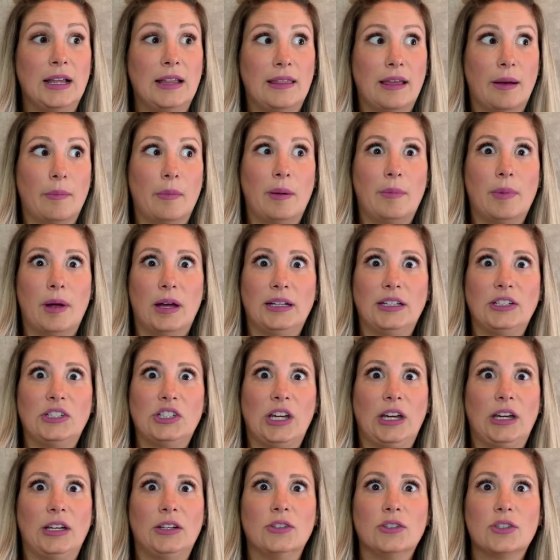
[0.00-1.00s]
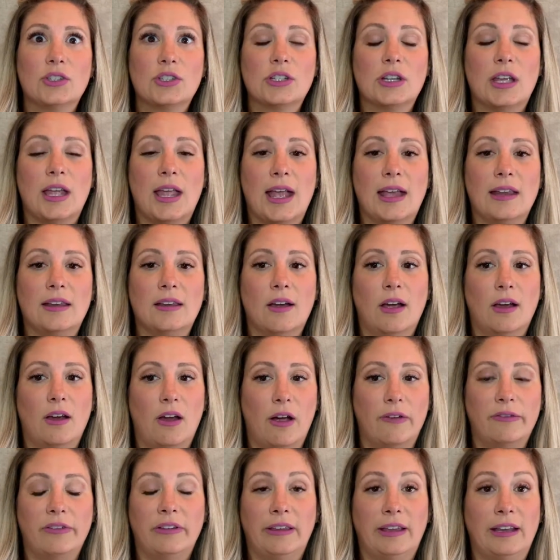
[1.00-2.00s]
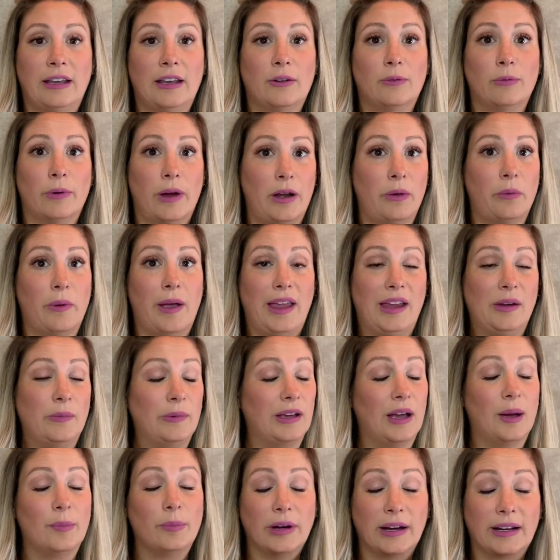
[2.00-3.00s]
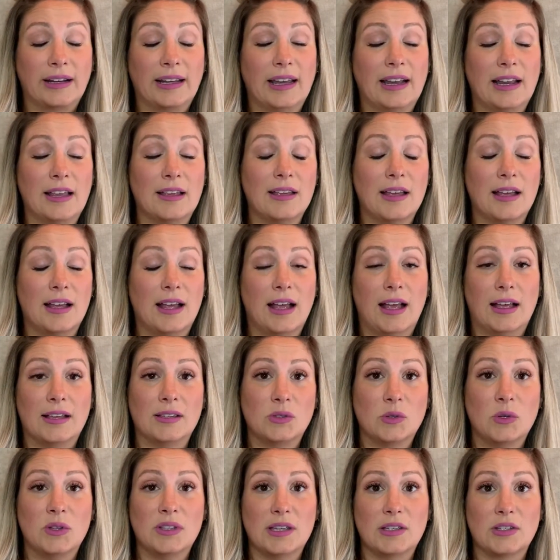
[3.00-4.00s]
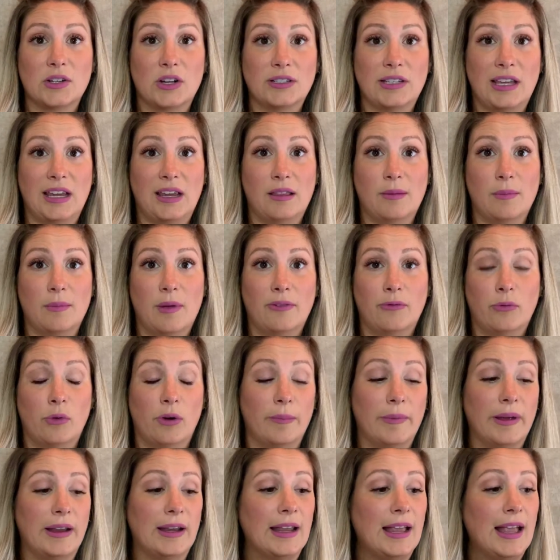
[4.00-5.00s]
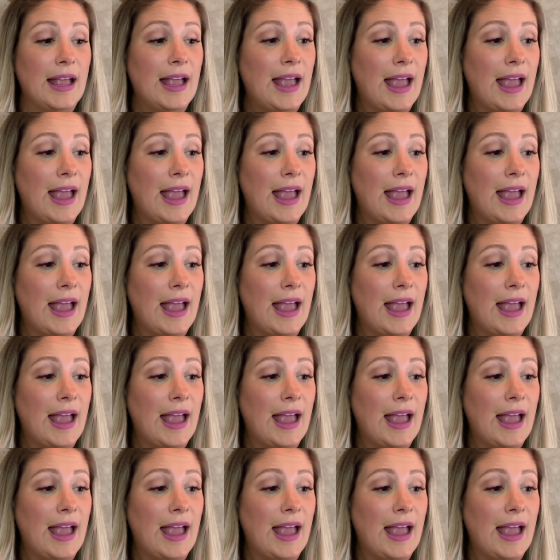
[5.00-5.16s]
that my body changed, and I ovulated right away and we got pregnant as soon as I started taking the metformin.